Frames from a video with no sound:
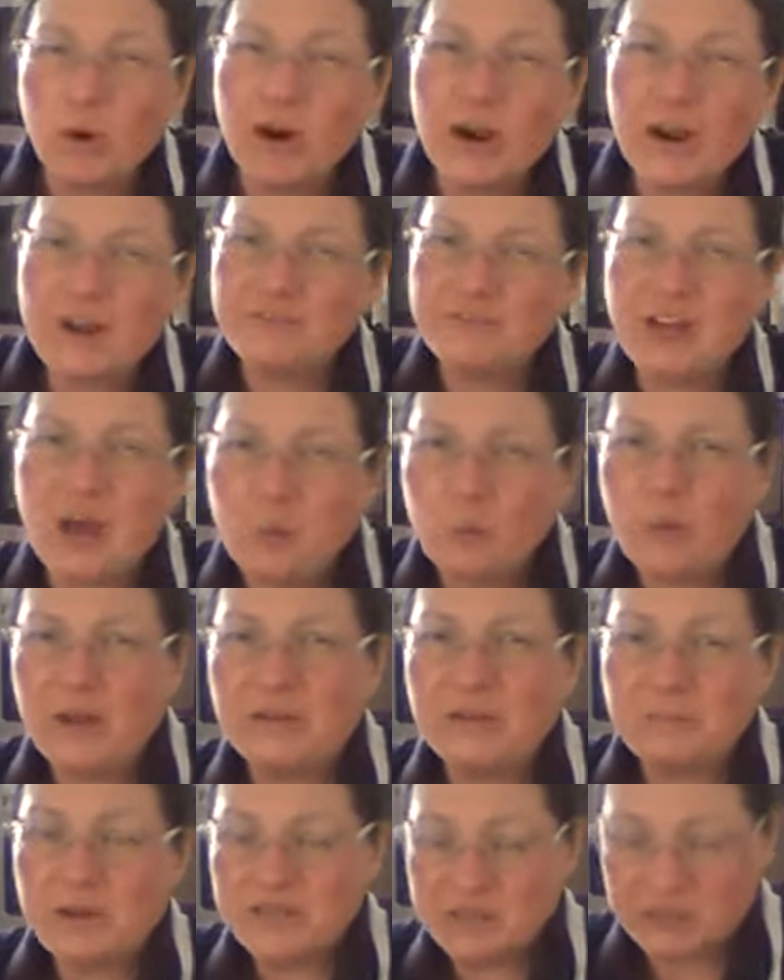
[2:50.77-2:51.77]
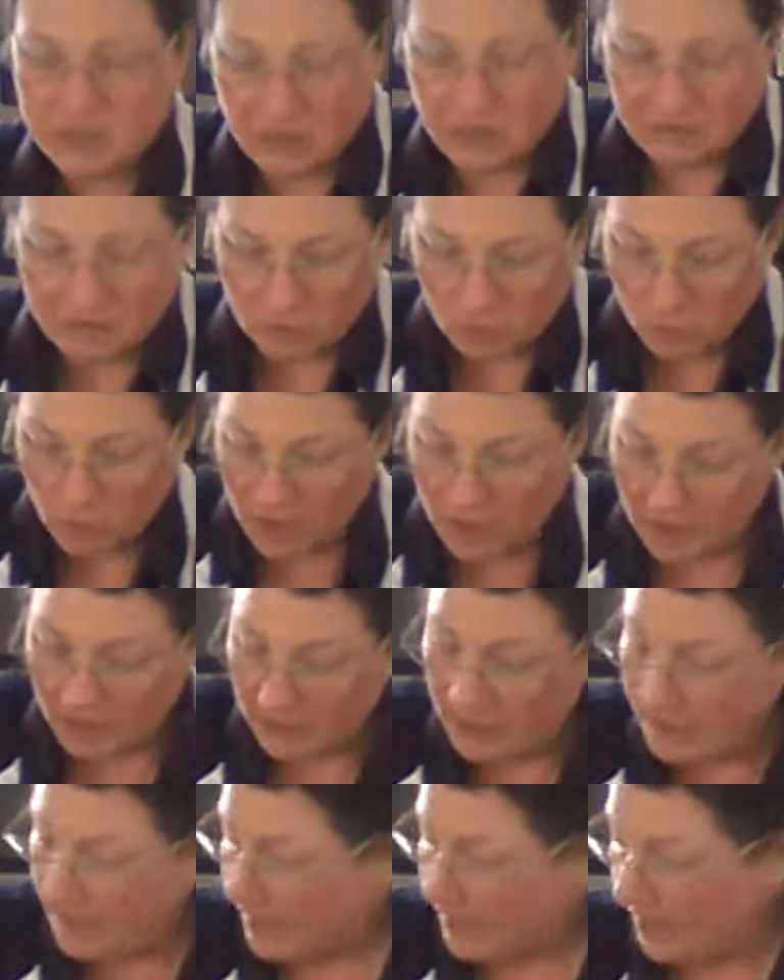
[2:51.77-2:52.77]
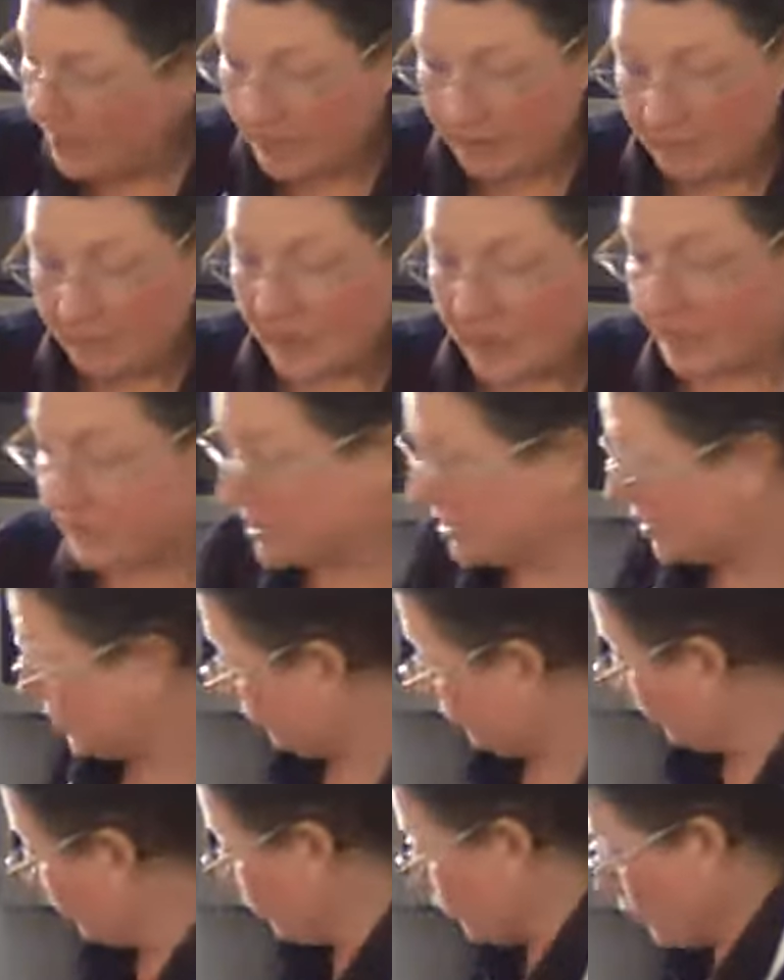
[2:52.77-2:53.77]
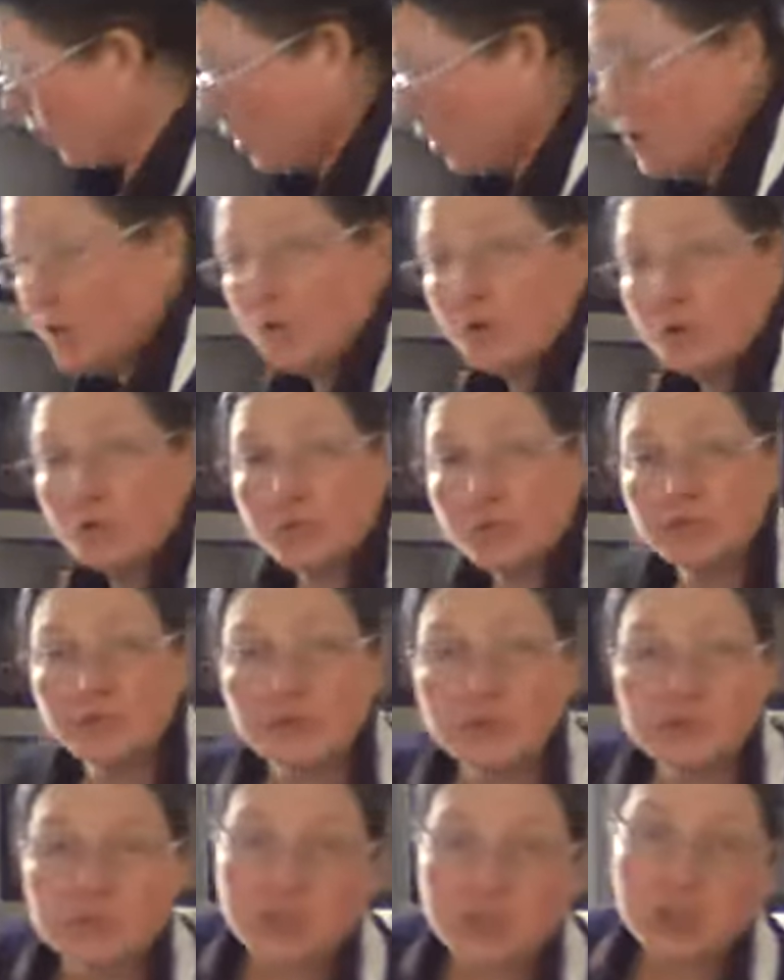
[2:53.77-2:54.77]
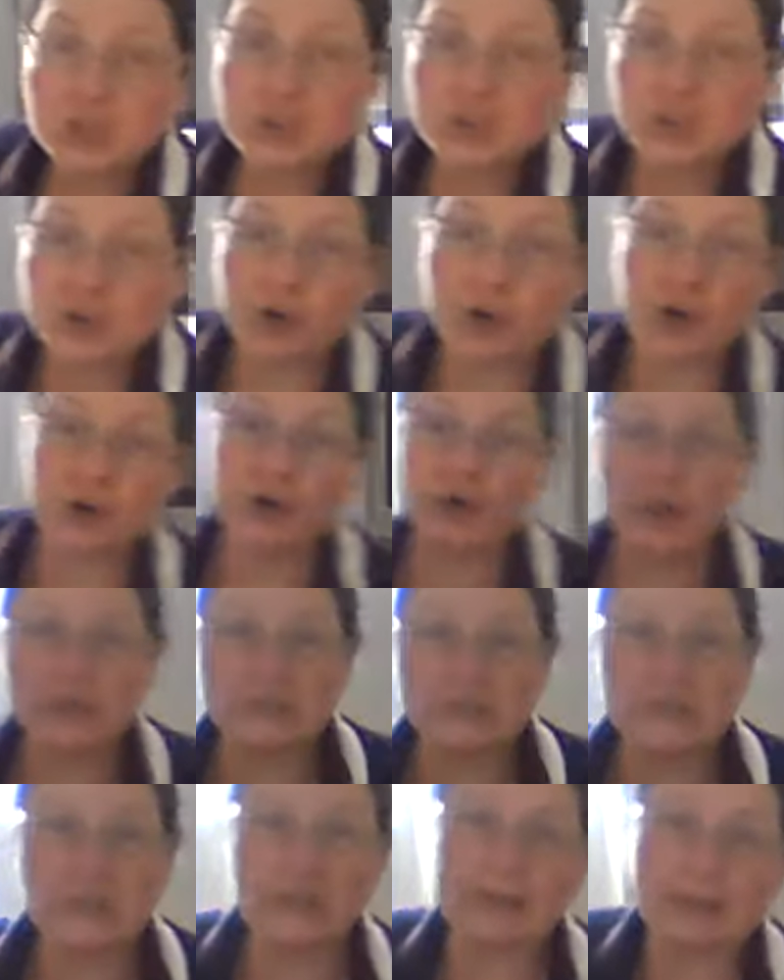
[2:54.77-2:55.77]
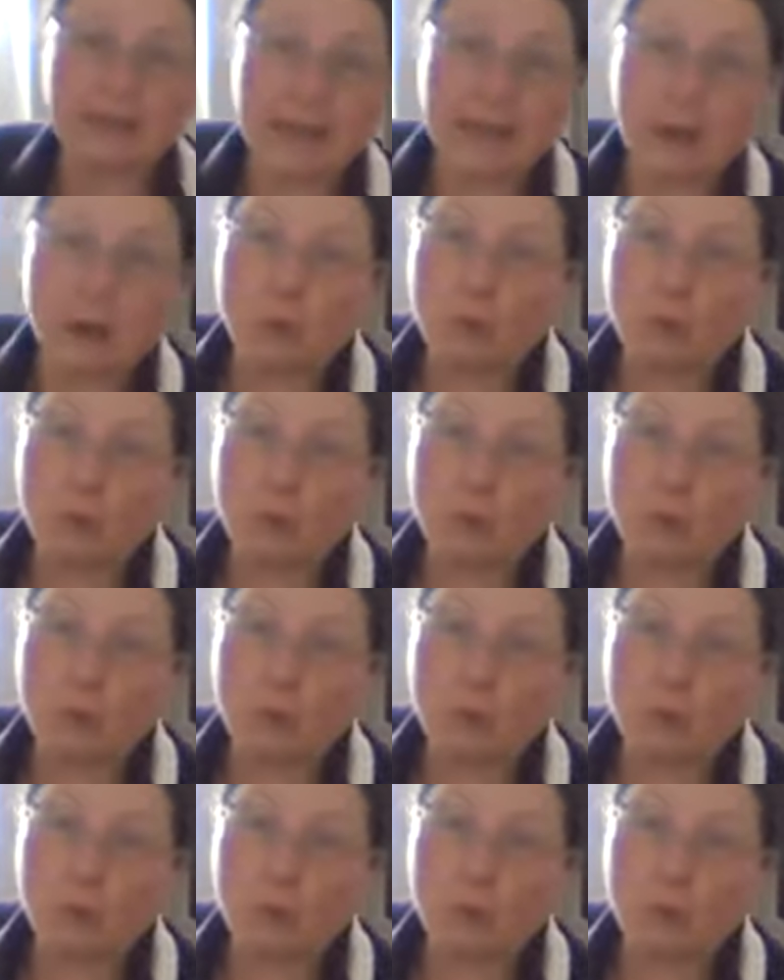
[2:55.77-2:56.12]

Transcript: I've not weighed myself in a while, and that's through reducing sugar and cutting out